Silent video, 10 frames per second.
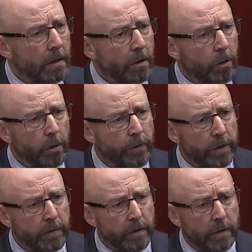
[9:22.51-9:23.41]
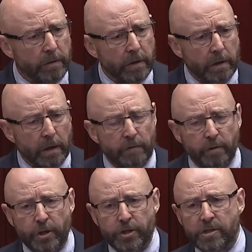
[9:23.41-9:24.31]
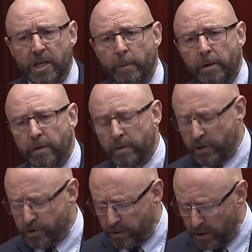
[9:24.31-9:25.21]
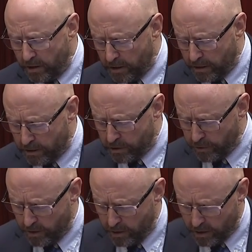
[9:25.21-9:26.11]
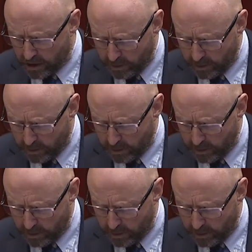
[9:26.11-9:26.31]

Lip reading: All the information that's come into the